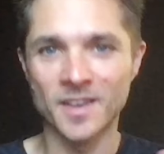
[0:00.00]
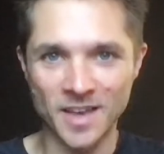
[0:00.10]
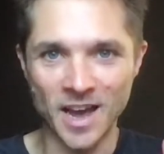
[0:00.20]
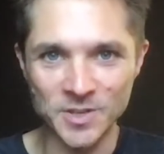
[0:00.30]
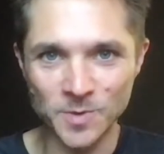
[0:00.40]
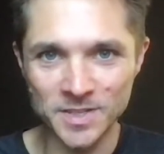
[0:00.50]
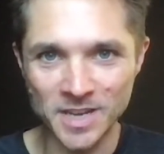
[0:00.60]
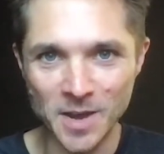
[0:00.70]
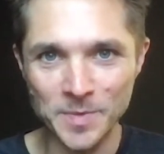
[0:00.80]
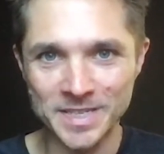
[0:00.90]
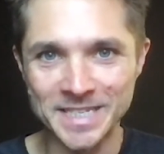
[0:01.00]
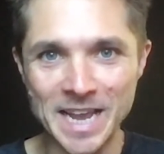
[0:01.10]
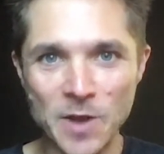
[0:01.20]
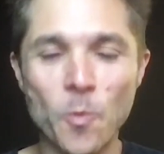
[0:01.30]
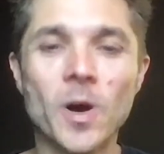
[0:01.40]
Guys, what's up? It's
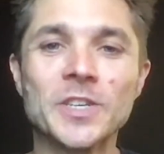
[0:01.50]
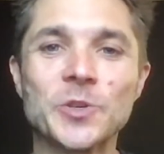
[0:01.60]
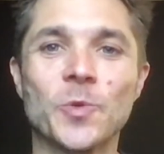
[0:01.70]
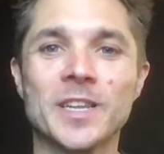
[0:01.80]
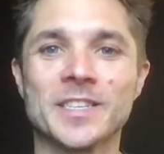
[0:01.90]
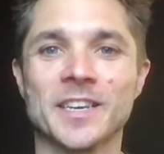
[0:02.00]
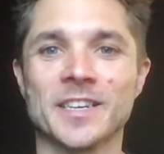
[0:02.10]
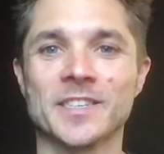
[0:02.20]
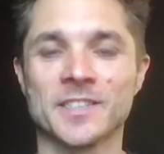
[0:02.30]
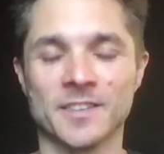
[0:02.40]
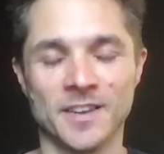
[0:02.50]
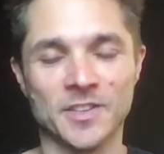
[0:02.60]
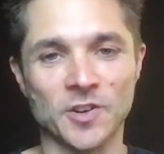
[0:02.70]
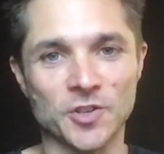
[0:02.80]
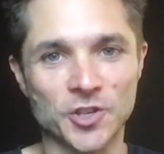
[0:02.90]
day 126.
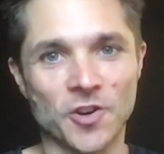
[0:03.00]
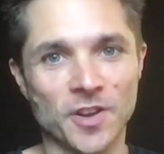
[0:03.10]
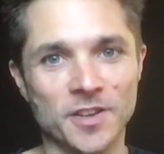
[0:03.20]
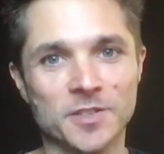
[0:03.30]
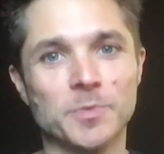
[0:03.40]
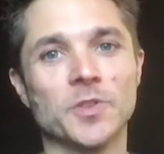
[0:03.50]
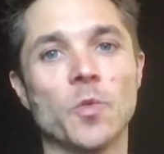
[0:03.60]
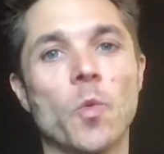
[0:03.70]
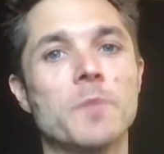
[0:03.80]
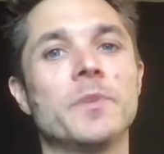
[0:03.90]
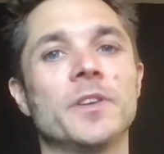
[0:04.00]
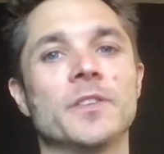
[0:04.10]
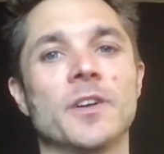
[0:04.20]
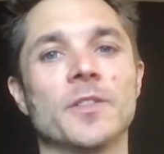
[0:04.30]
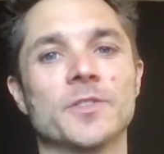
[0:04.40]
It's our journey to build a $1
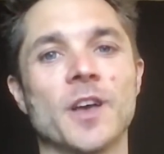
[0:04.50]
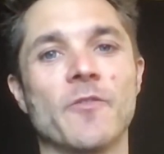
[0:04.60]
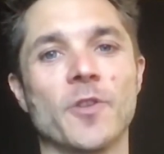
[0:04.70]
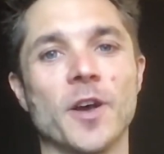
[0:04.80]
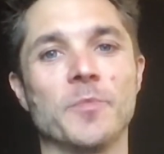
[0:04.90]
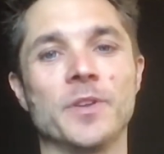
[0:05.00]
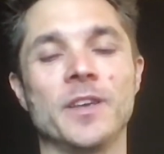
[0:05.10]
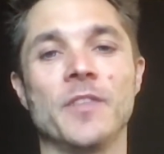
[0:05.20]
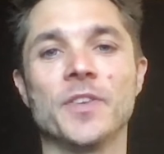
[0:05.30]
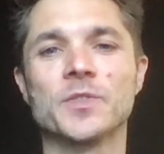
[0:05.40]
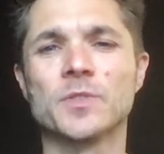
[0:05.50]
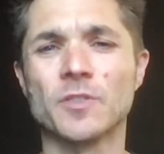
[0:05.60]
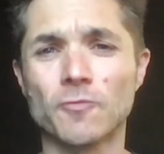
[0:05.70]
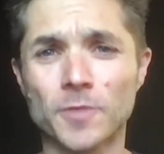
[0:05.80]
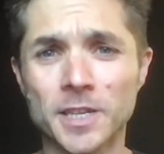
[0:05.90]
million software company. This was
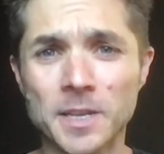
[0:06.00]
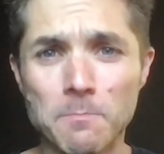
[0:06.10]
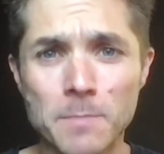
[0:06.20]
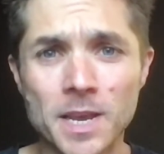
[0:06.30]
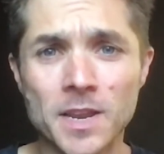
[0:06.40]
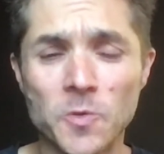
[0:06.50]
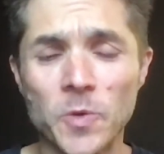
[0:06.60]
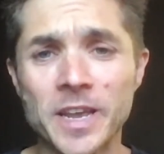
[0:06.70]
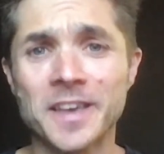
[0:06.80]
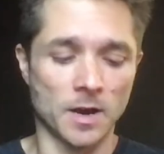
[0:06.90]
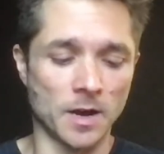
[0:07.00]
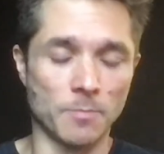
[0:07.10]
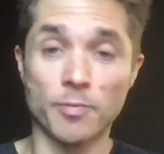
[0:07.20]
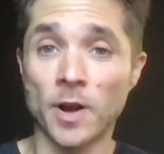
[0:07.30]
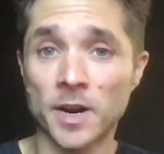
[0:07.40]
a really meaty week.
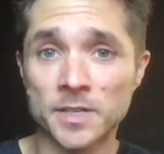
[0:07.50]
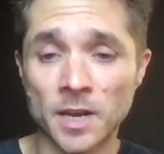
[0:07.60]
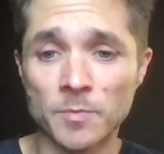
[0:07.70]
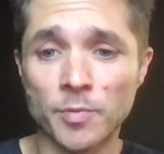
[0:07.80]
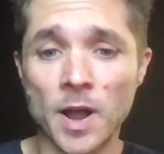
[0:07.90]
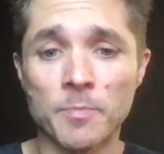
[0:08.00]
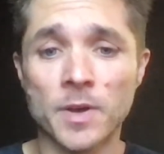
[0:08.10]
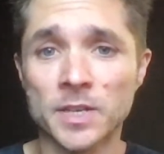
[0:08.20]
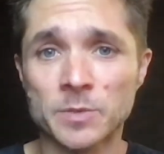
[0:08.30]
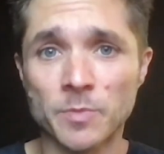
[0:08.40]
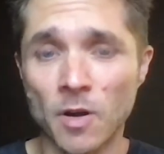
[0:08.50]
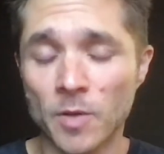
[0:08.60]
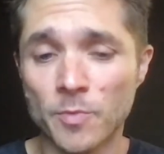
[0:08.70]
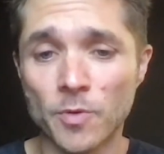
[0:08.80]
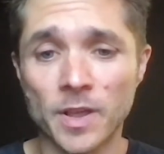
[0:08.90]
Product hunt prep, customer
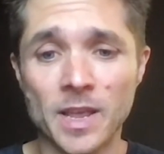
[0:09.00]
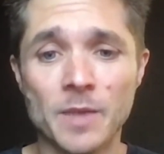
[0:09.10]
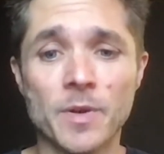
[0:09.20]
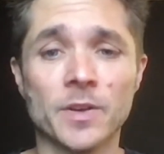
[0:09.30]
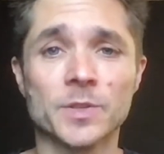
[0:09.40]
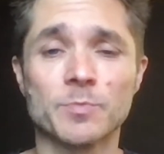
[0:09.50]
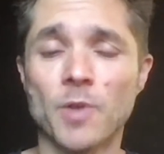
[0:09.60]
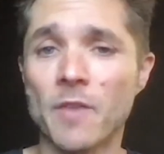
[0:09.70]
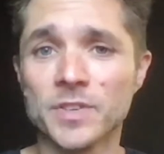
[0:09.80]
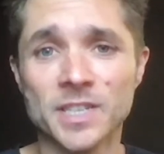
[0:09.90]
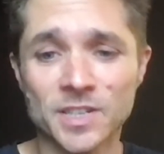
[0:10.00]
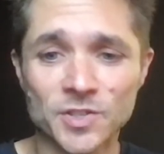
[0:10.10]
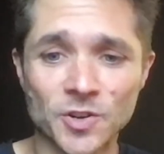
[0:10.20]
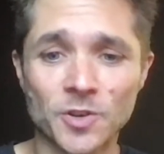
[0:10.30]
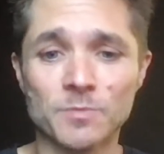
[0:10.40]
onboarding emails, privacy and
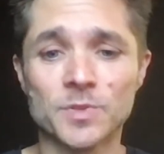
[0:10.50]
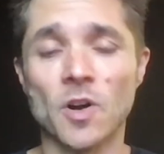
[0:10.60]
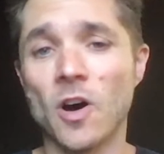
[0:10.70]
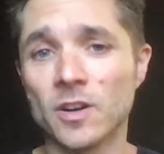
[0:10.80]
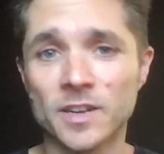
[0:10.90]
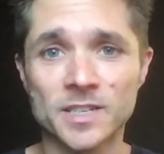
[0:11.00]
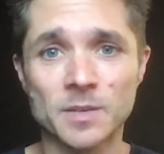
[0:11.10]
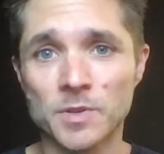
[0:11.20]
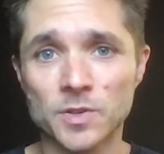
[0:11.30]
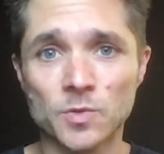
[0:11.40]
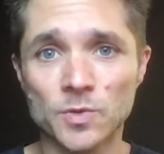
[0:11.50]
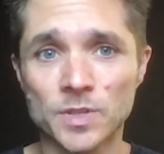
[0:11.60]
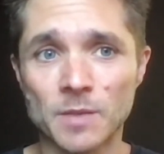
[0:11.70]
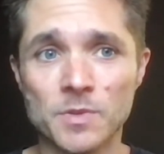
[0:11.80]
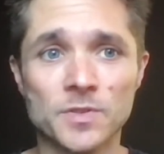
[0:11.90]
terms, auditing some of the tools
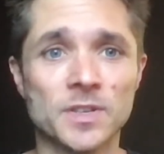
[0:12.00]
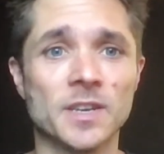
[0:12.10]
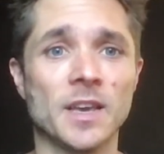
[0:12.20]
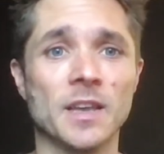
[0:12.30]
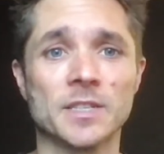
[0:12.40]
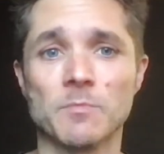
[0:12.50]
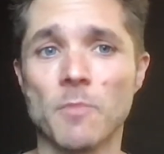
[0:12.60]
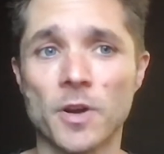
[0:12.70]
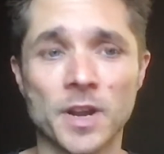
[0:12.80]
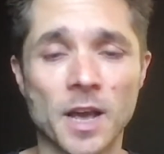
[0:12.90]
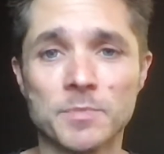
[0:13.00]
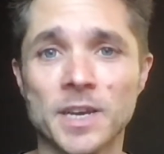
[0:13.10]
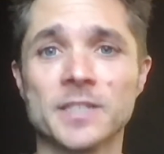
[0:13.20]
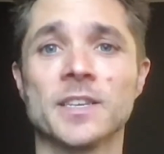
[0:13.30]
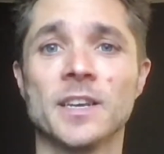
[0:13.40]
I'm using, and some marketing
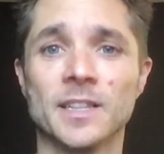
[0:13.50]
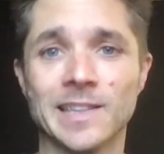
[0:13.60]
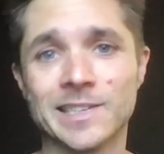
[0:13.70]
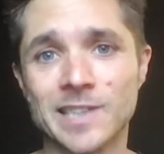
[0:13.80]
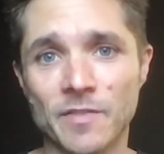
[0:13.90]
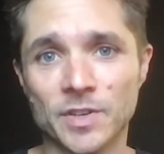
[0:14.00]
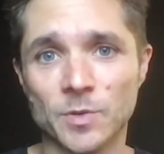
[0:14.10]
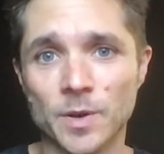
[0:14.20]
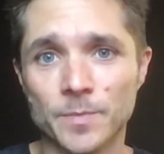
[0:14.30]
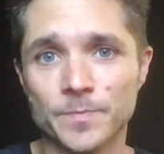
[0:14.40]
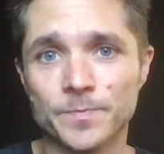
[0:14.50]
updates. Let's dive into it.